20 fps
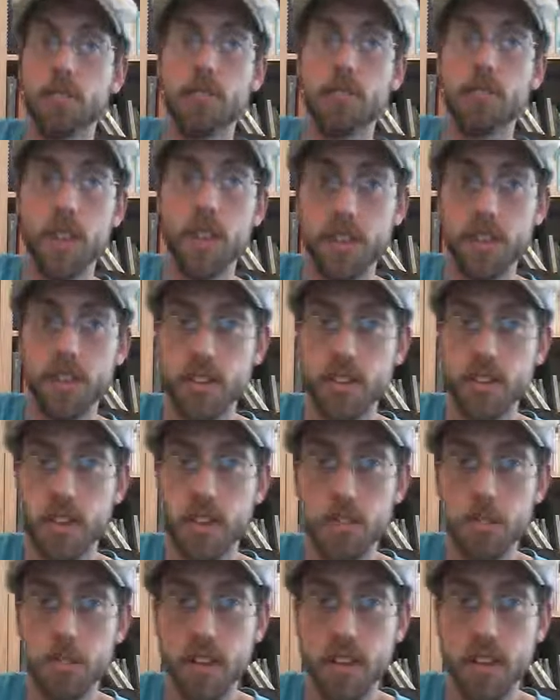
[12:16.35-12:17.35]
That'll teach you how to
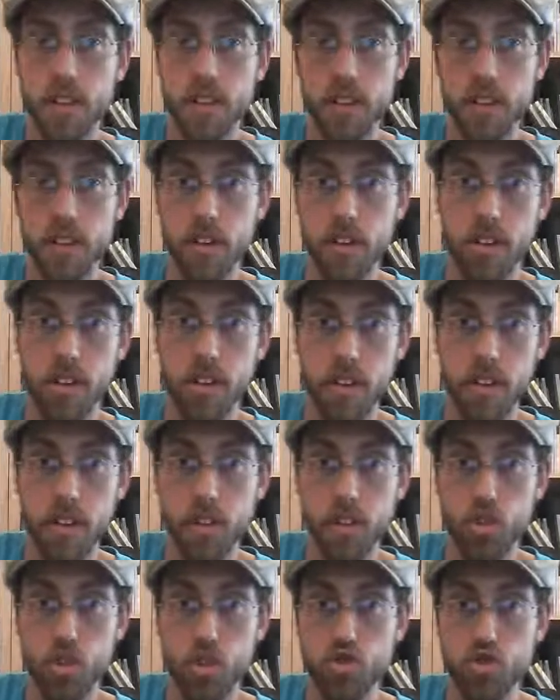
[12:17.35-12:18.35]
play in
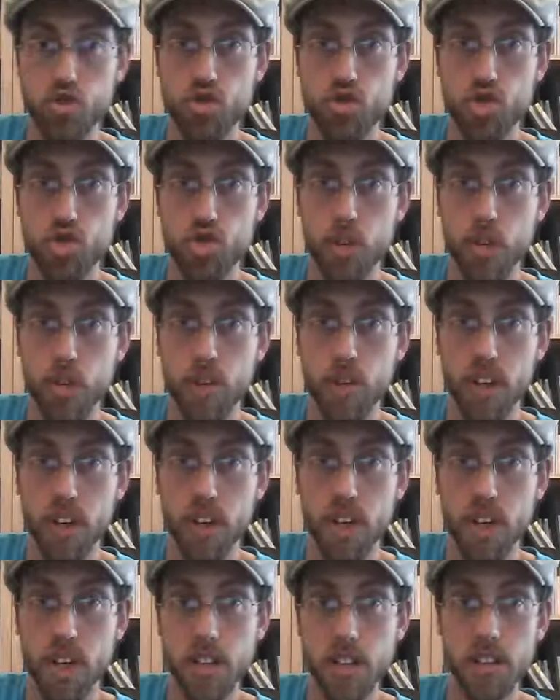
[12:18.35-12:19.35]
2 different
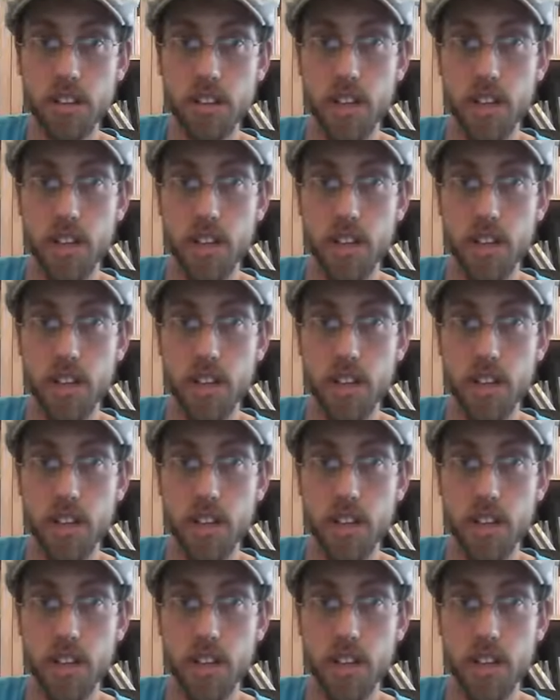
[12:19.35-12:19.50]
keys.